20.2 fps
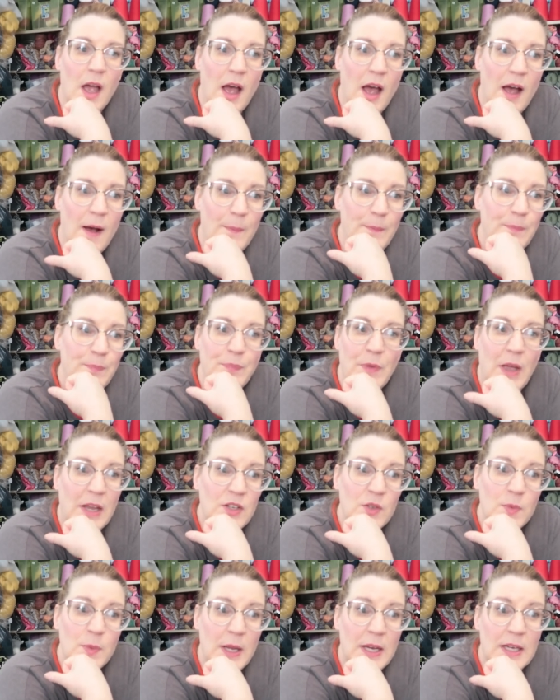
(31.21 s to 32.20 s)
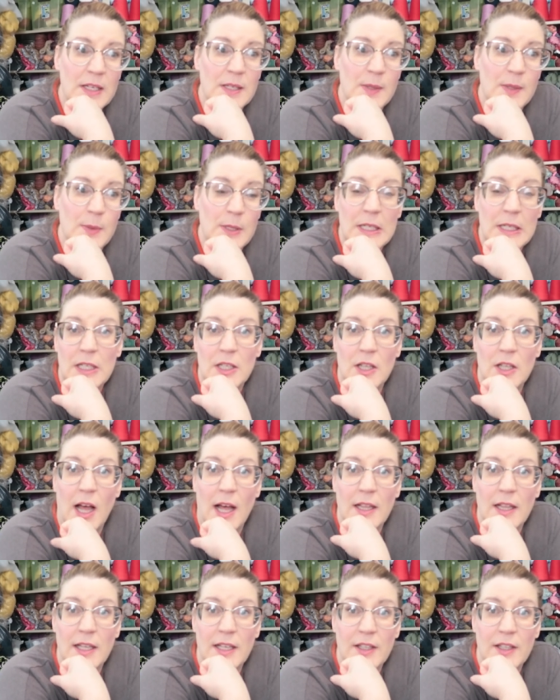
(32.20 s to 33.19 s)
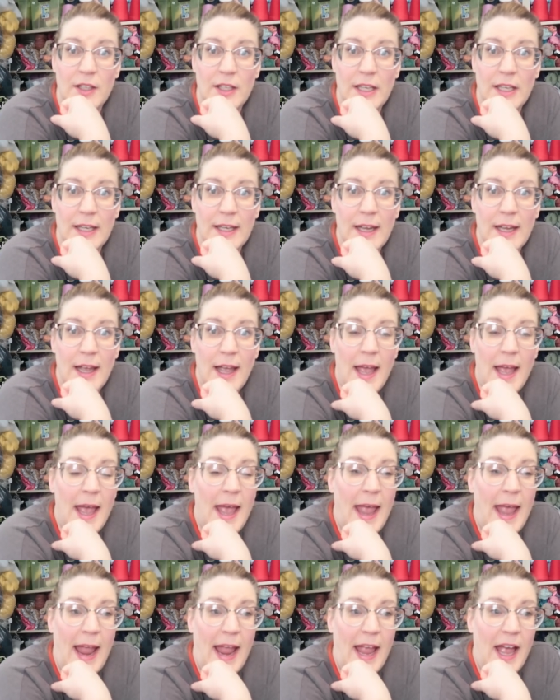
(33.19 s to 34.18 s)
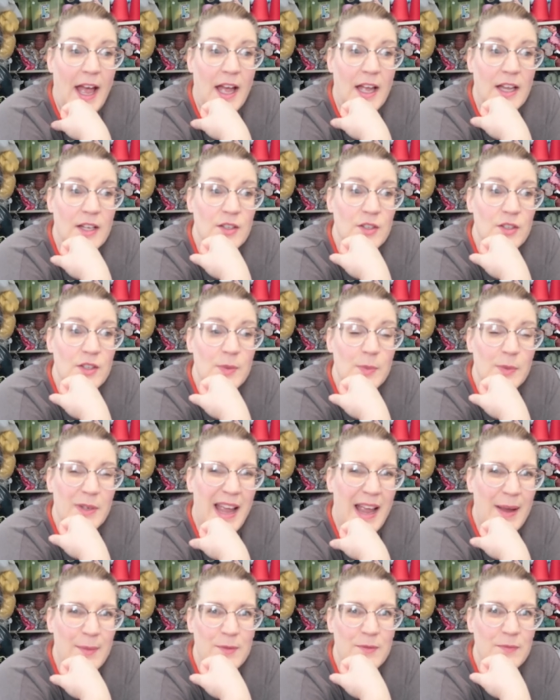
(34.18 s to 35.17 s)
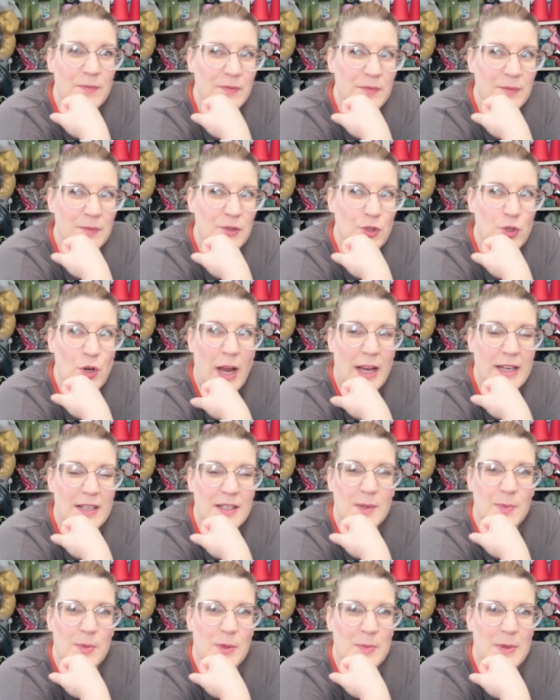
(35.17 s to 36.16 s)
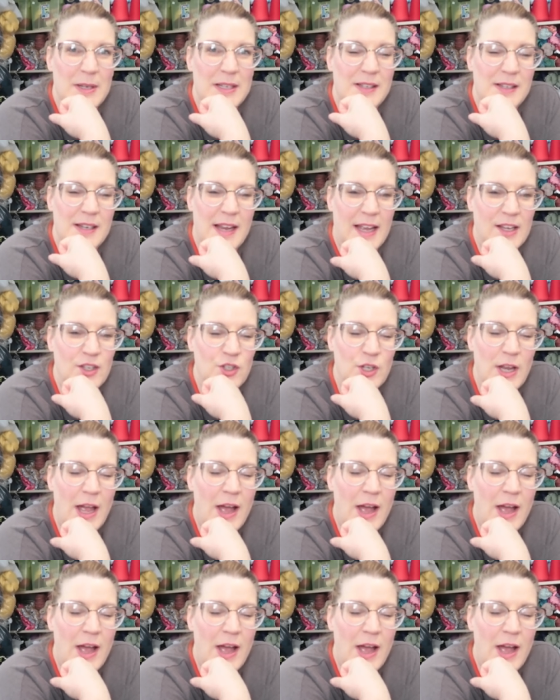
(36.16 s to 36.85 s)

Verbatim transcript: I just plan on spinning a lot lately and kind of trying to spin my stash